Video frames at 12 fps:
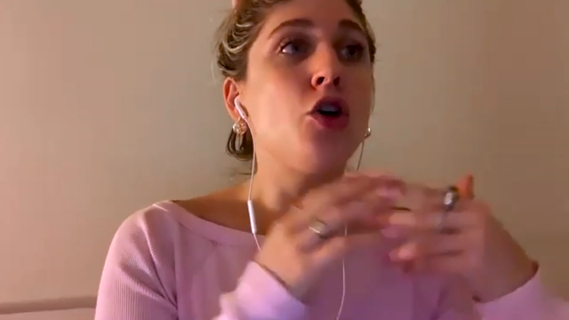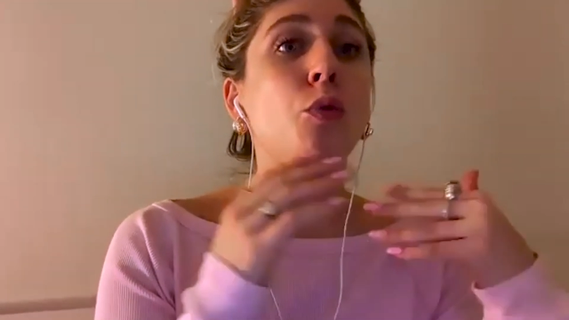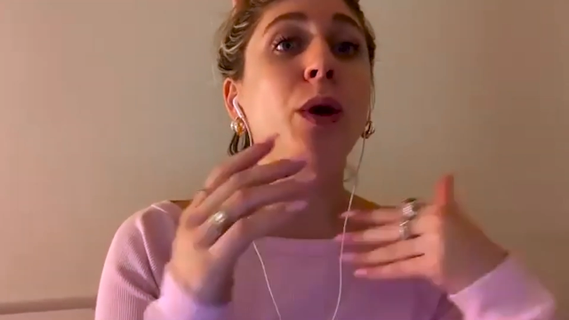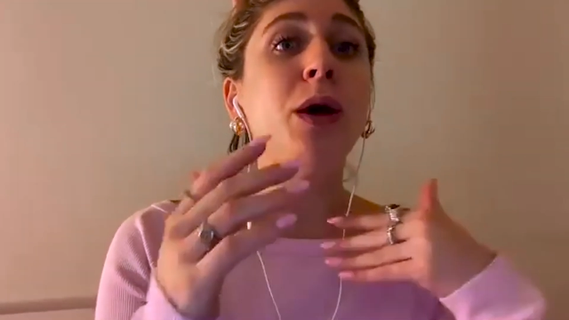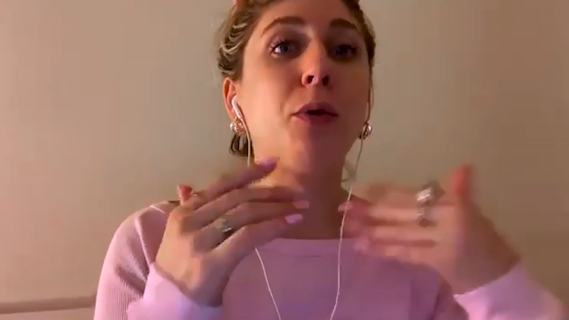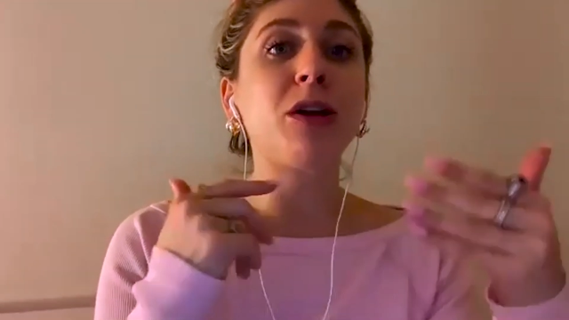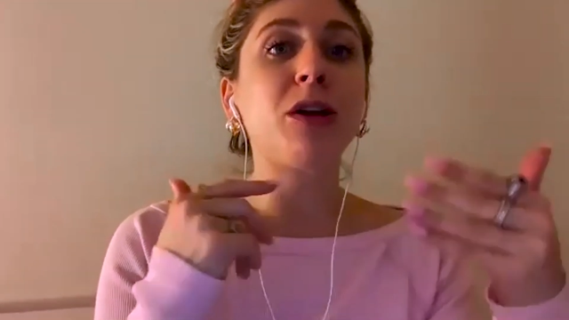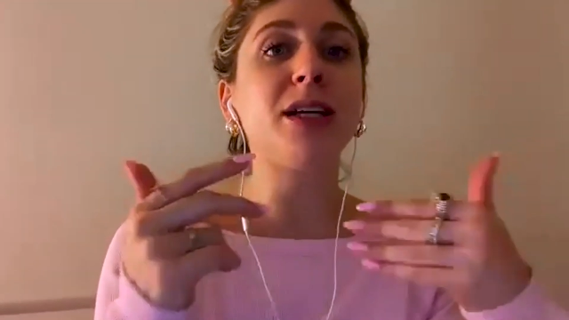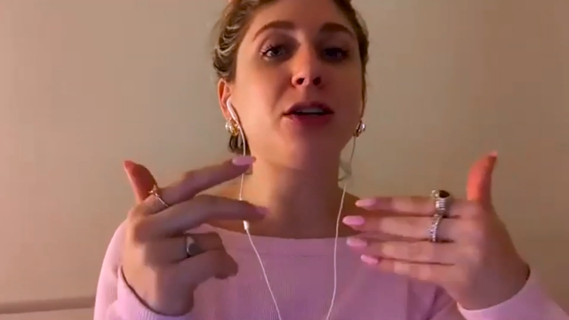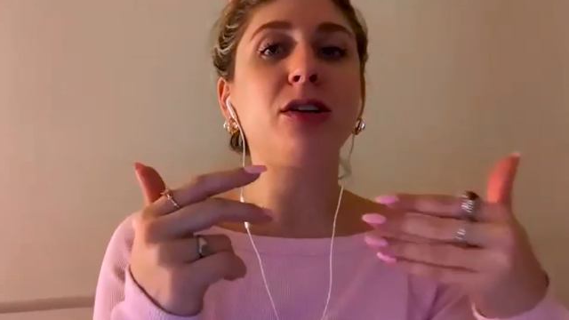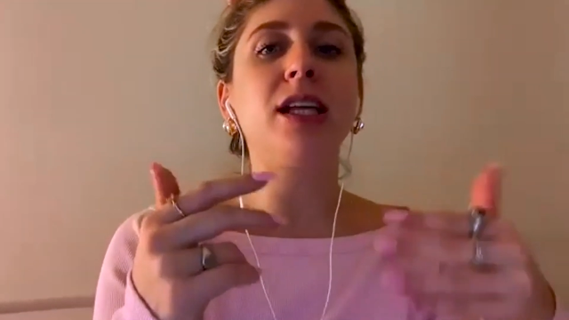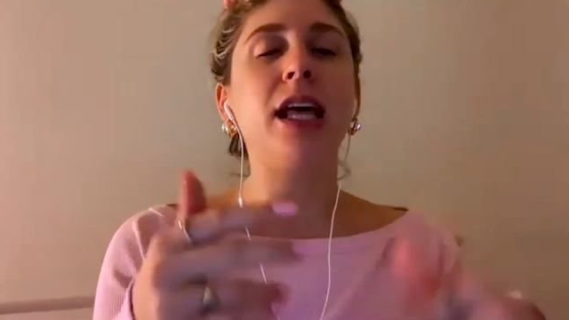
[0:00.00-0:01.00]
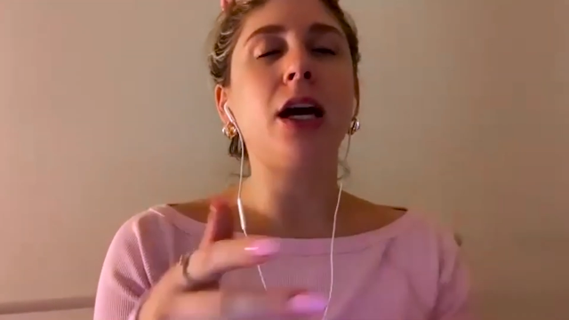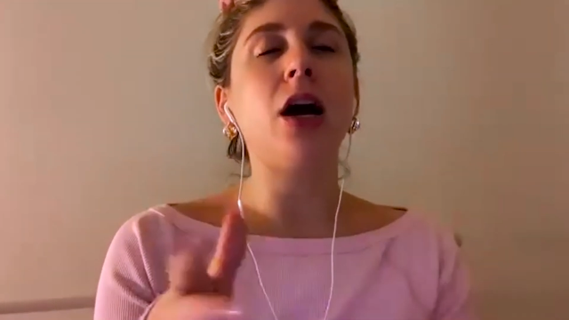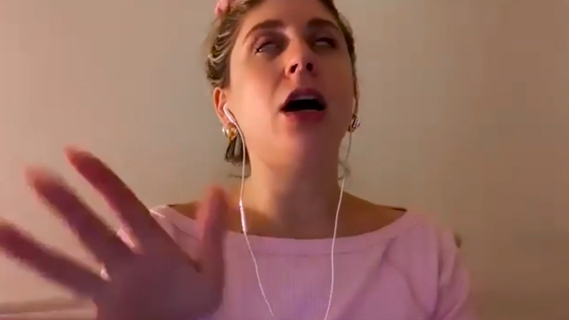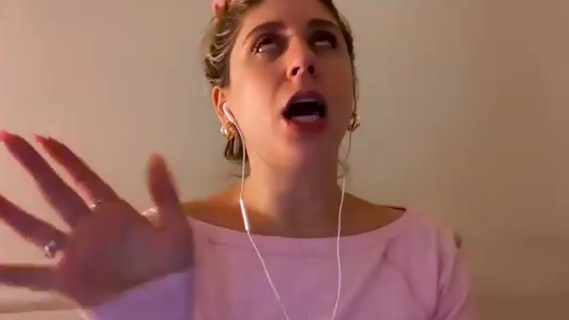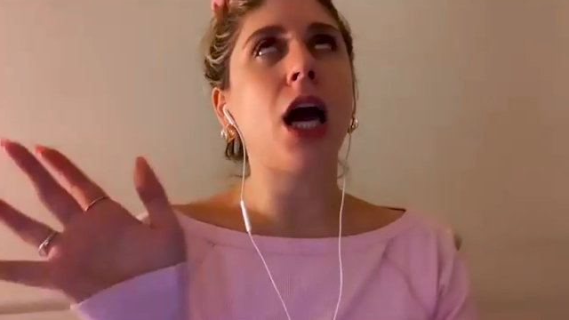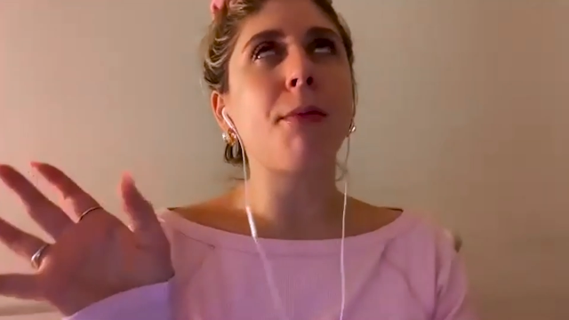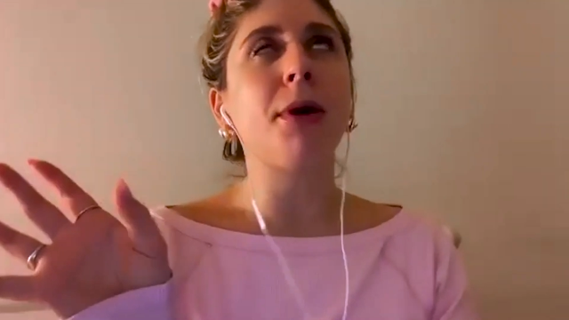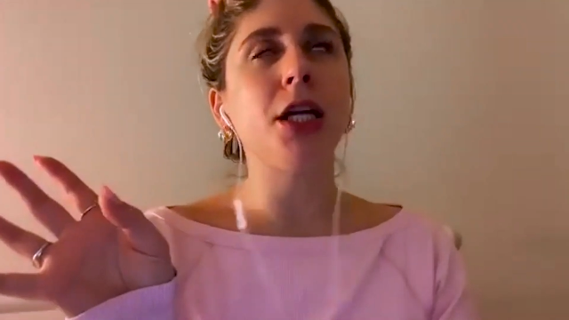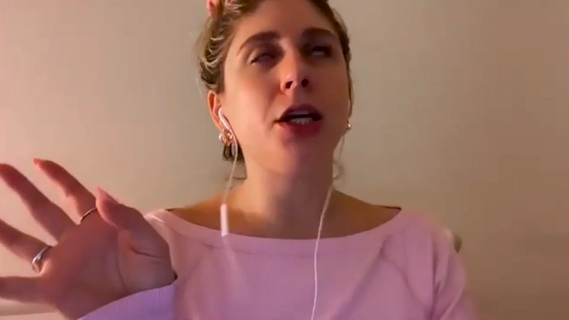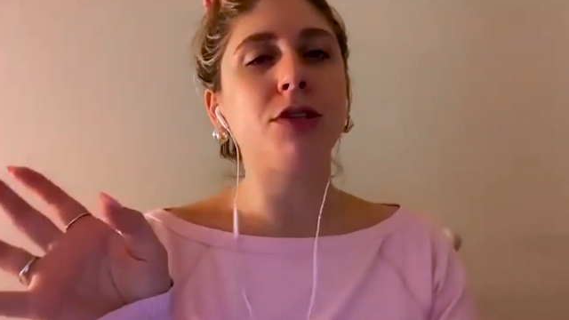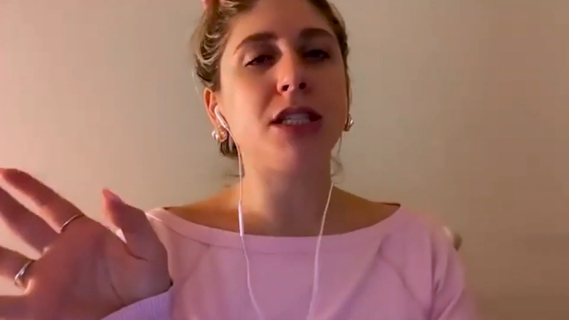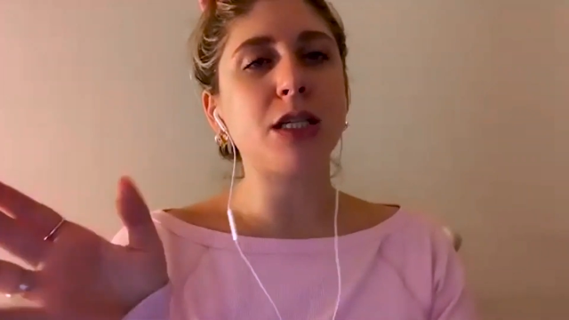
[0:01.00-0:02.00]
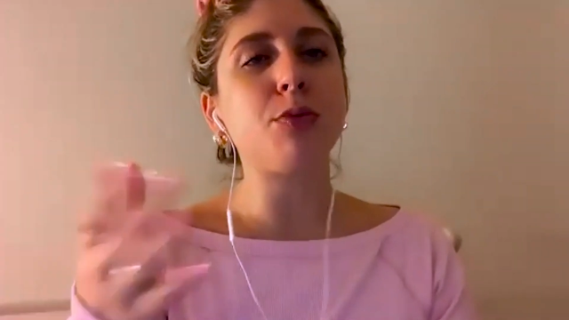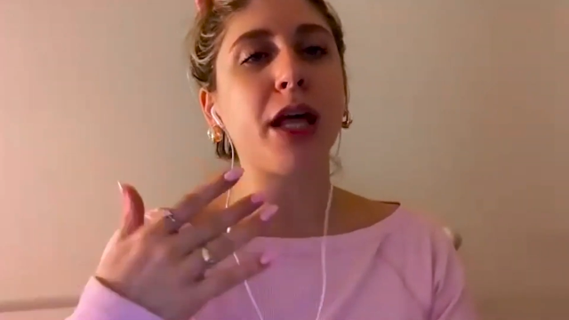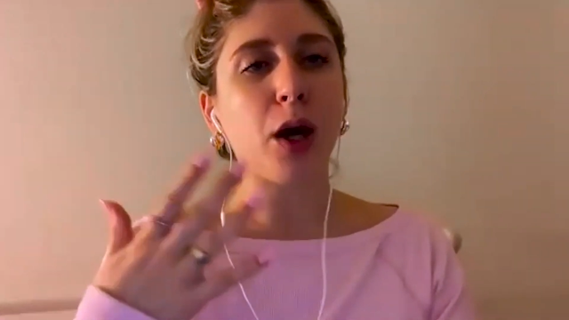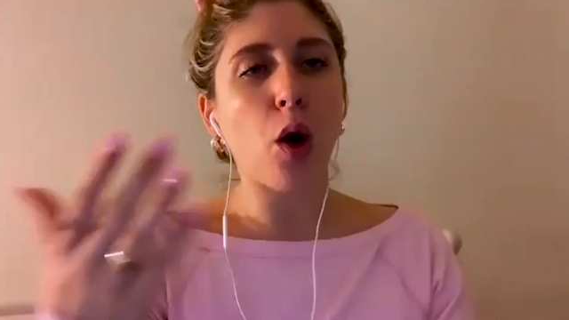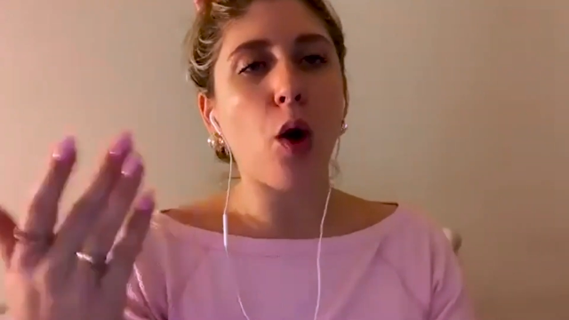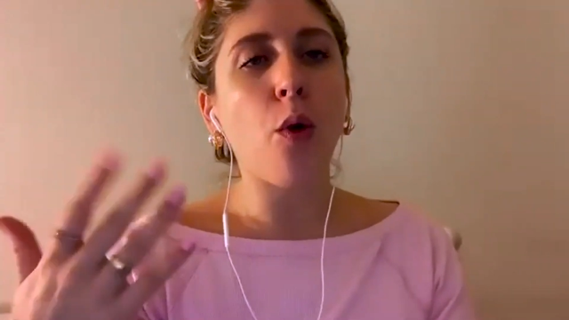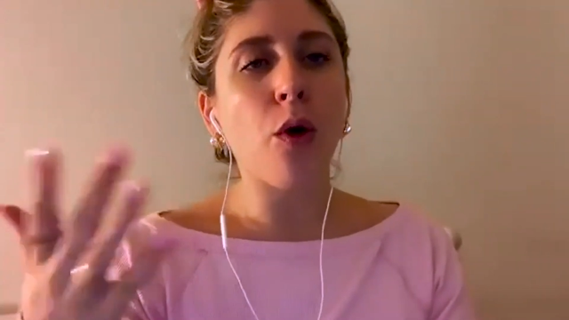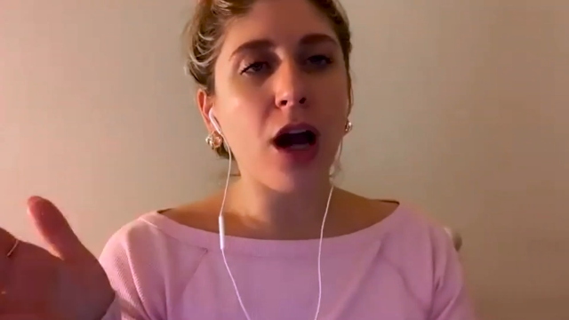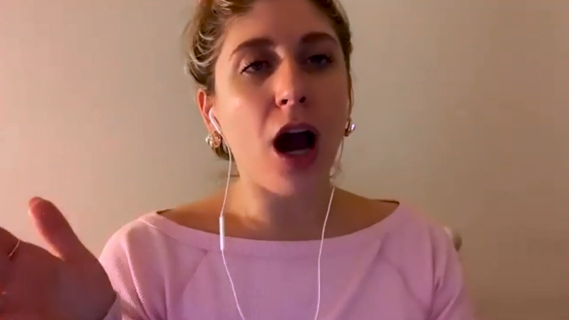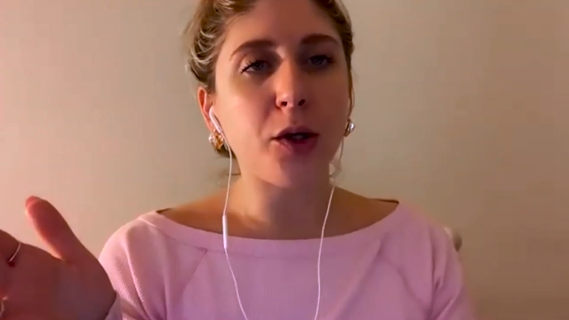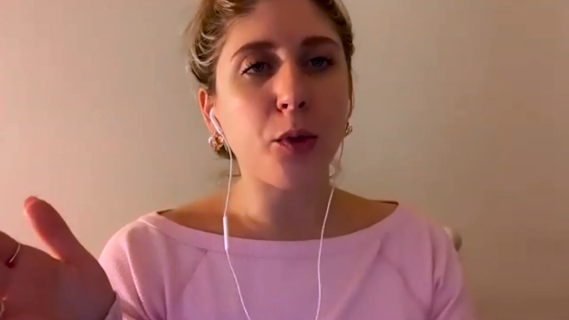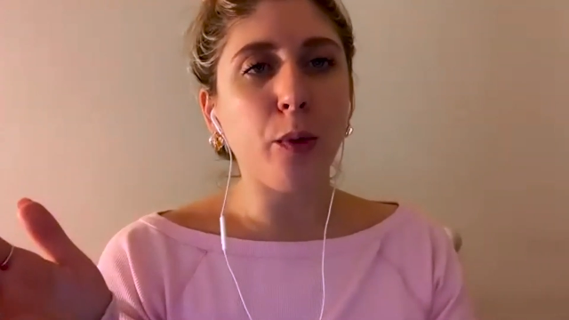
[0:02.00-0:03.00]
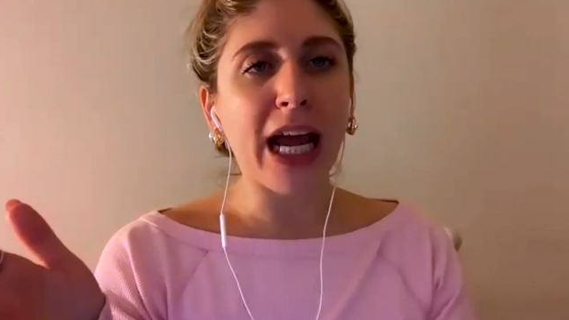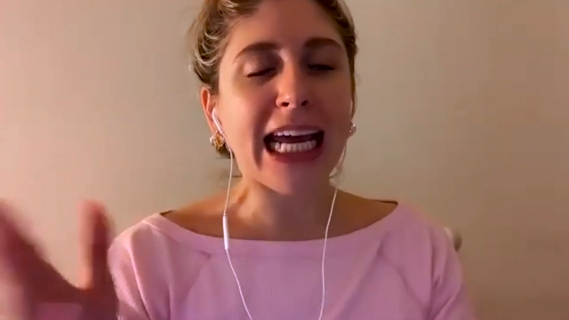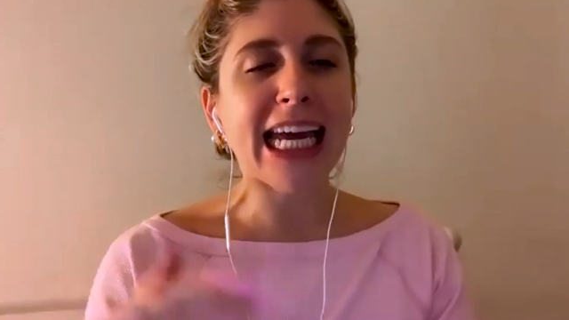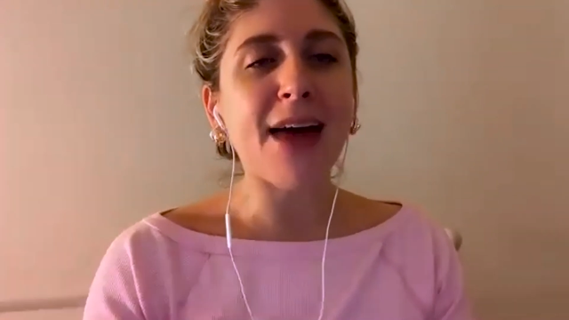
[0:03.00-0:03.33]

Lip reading: we were literally like, okay, I'm gonna use this, but like gotta wait.